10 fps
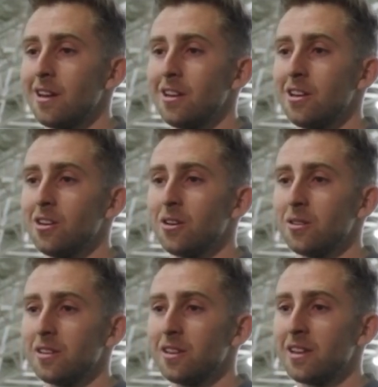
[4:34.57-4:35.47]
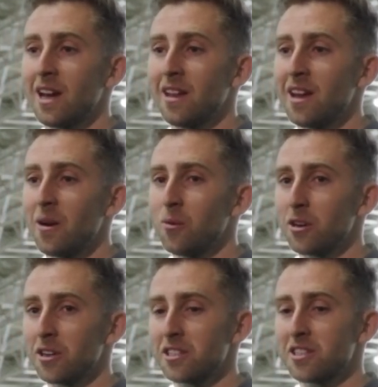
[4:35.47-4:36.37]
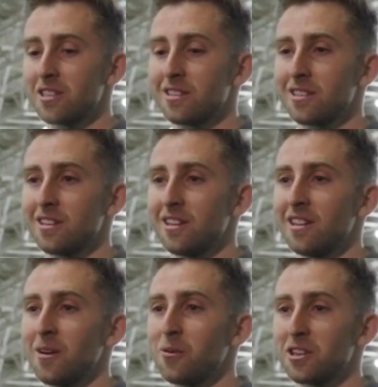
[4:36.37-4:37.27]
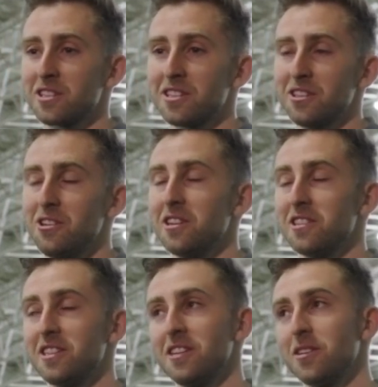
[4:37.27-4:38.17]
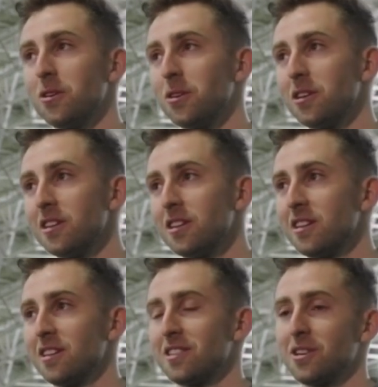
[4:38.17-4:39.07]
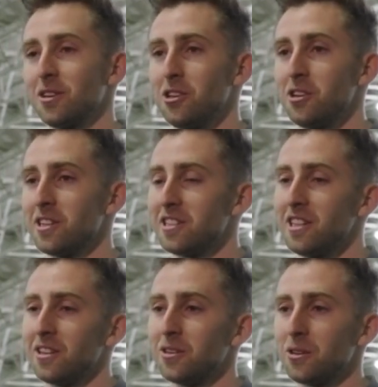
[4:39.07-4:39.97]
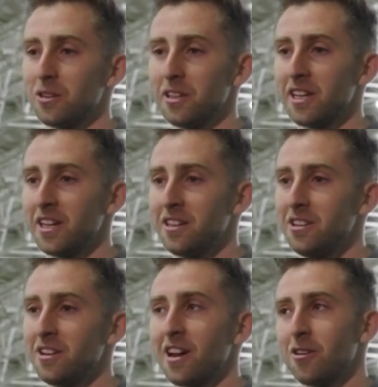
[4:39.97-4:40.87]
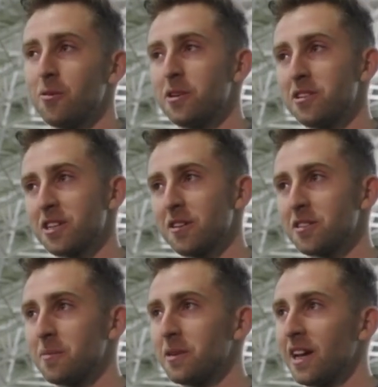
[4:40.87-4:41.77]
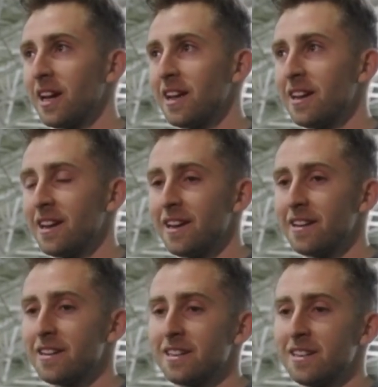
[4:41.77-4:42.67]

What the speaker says: you know, that works until you concede a goal. So you concede a goal, and then you got to open yourselves up again. And,